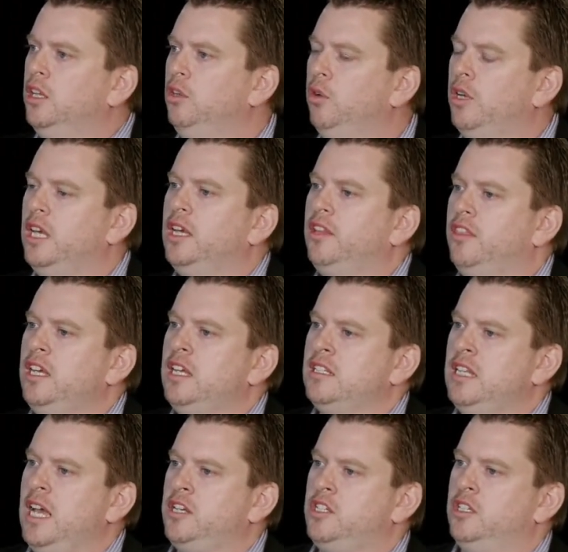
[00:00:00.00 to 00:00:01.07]
looking at
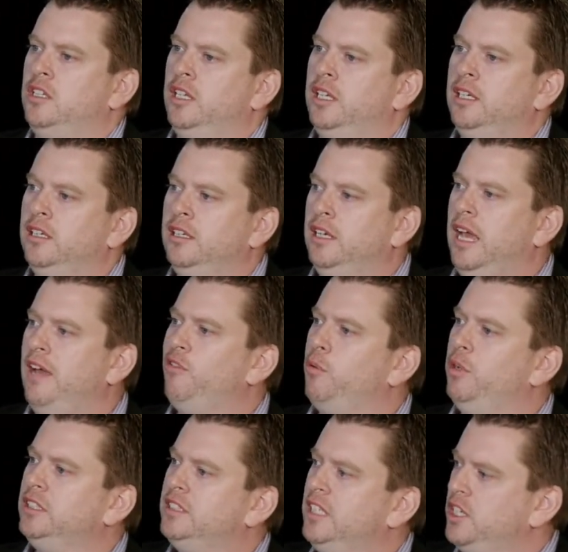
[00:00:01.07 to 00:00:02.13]
things nationally.
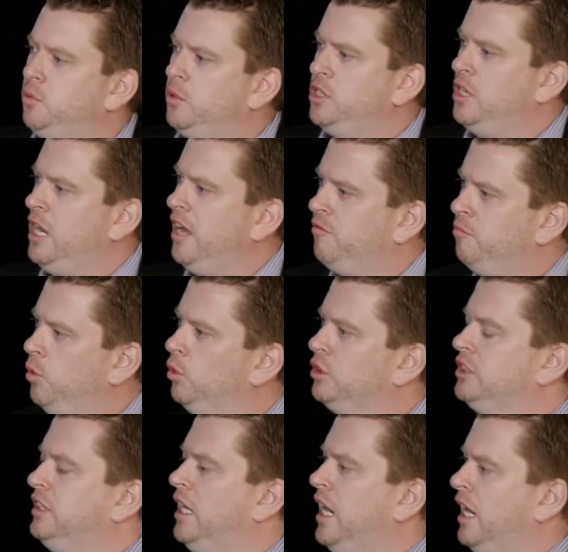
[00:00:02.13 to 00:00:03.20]
Everyone says we should have more
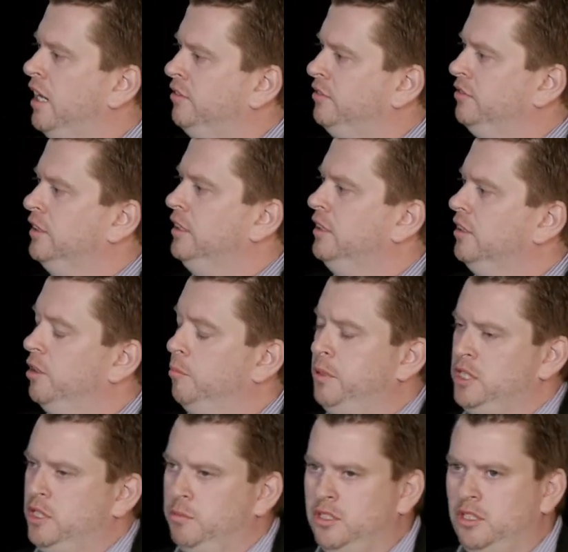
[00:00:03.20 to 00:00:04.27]
staff. The
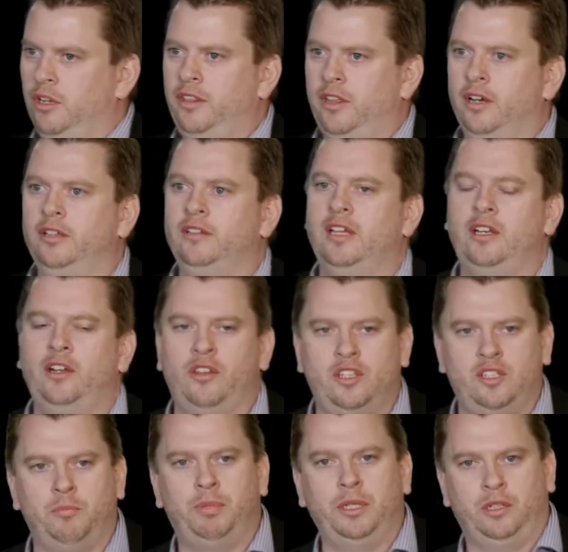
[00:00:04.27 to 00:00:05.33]
bishops don't, though. They know
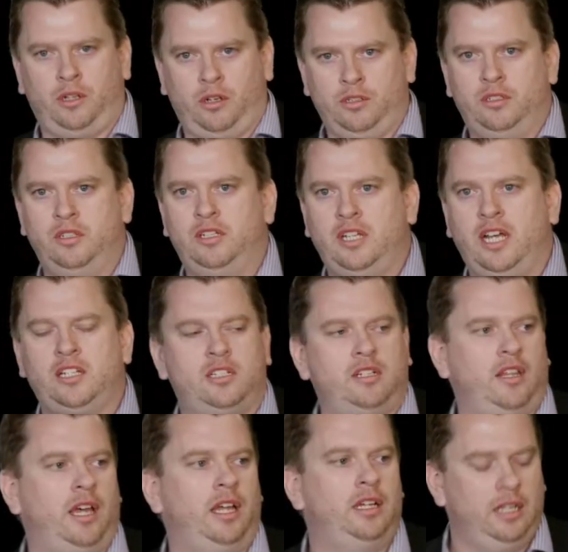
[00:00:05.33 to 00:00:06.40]
there's a bill attached
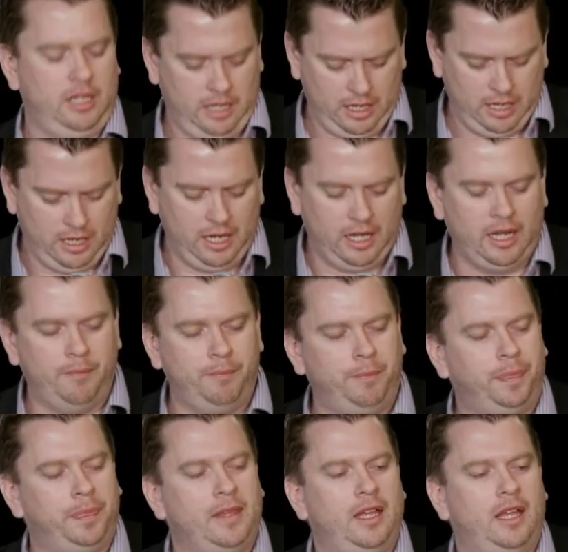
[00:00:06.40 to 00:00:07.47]
to that.
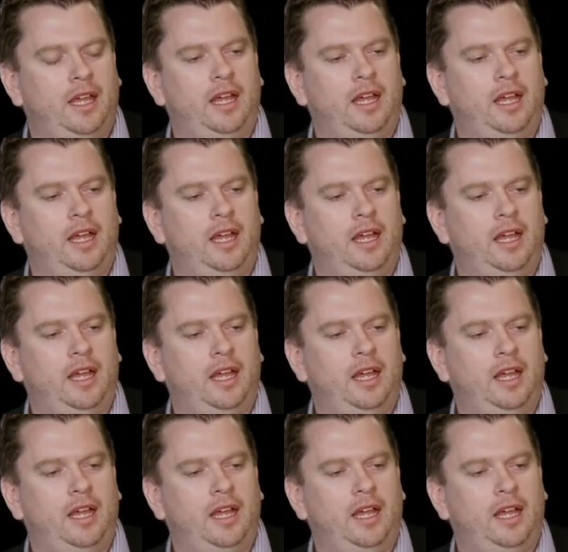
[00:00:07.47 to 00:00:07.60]
Um,